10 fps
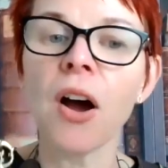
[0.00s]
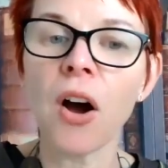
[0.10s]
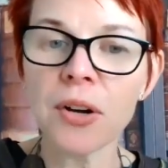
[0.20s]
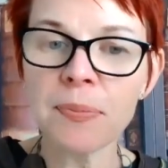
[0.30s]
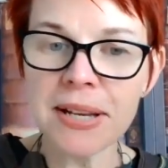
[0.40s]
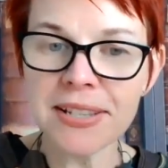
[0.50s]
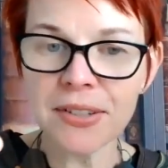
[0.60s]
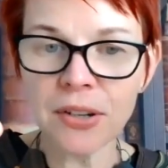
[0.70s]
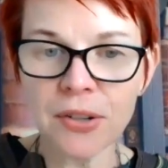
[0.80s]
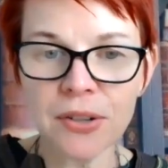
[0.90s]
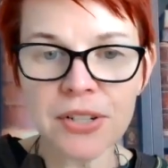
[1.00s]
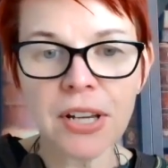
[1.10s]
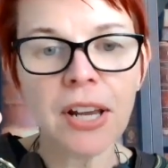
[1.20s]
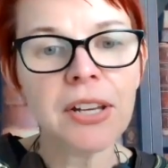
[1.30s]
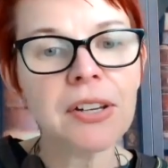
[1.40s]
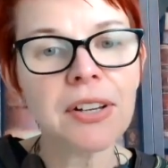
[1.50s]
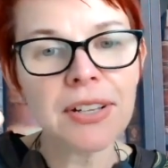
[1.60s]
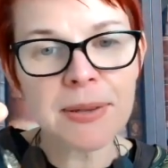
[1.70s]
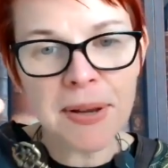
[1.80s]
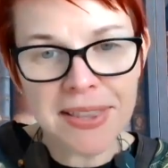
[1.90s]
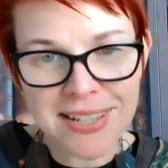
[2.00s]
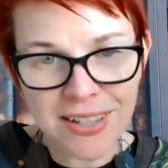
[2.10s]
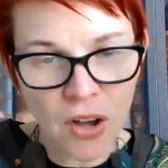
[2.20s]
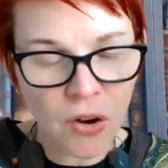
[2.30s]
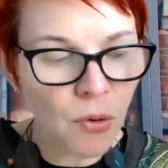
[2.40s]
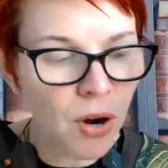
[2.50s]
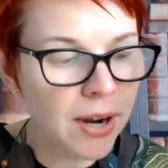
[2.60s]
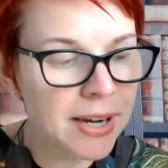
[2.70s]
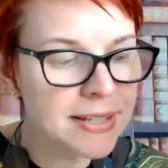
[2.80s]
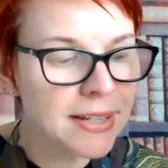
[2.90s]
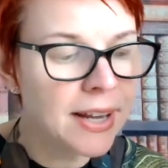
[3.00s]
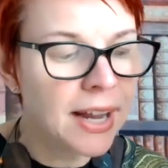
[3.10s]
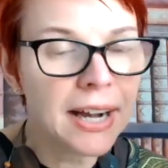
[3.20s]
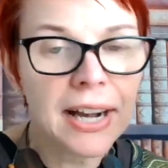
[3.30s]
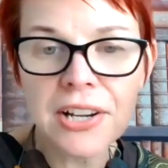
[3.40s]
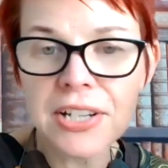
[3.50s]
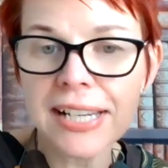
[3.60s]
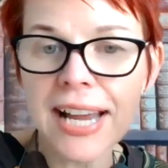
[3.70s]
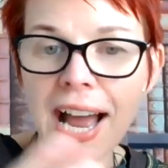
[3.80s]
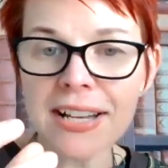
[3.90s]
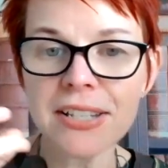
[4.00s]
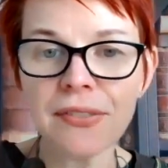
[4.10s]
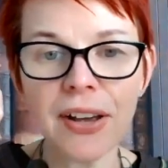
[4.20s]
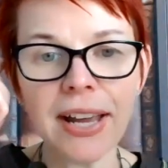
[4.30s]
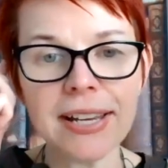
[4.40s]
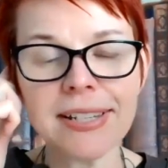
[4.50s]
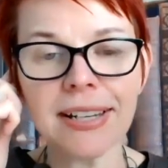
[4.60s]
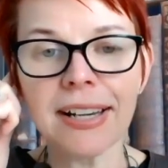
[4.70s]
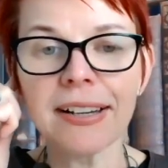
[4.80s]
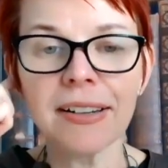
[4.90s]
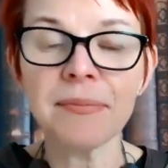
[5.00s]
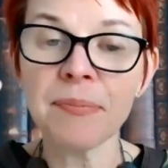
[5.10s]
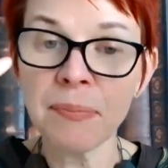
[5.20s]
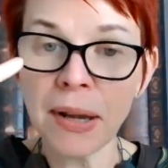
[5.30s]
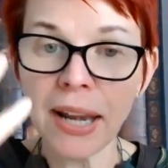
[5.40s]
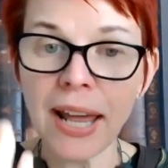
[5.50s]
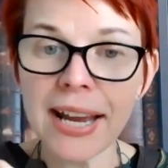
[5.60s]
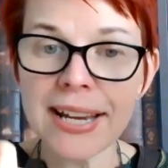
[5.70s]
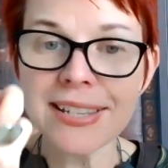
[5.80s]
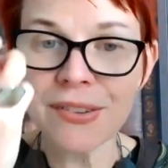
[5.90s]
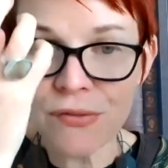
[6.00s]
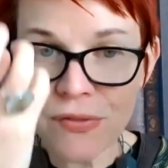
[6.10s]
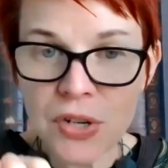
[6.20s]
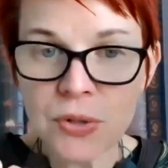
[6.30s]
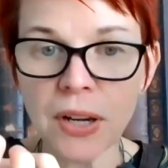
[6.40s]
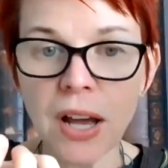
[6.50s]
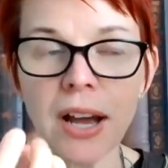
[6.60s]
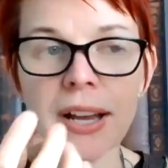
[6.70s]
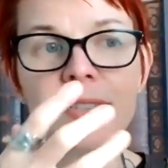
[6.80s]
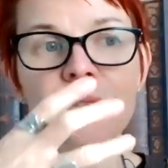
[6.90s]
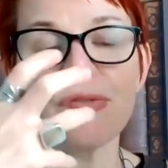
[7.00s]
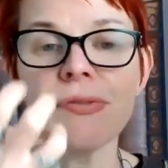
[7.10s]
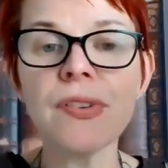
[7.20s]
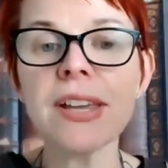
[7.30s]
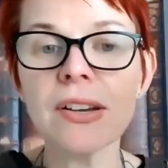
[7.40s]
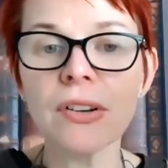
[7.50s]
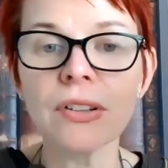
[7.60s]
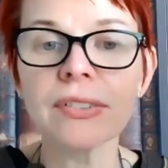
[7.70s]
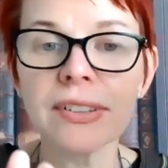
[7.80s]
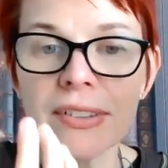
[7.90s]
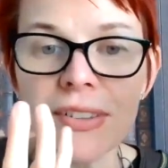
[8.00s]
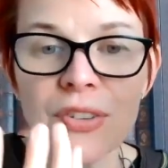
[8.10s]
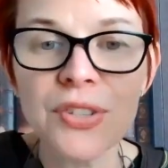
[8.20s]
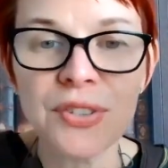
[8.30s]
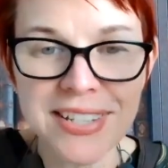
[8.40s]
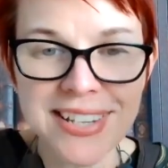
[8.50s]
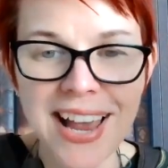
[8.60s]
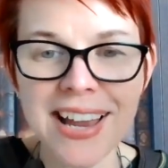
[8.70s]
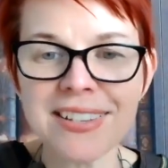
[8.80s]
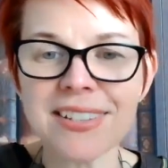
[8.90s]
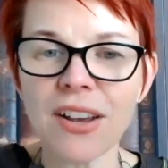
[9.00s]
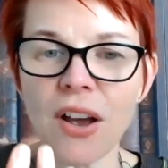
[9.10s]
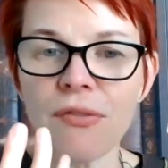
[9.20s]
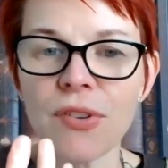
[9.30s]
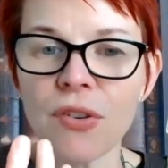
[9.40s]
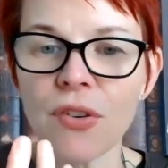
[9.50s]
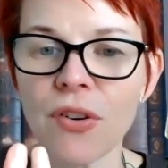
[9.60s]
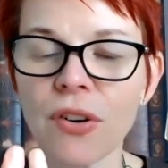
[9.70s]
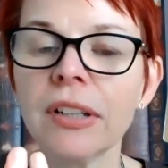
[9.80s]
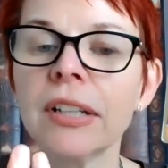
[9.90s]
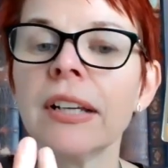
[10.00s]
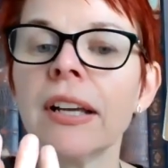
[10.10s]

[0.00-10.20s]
On a piece of cord, you can spin this clockwise and actually activate and place and visualize or feel the success of your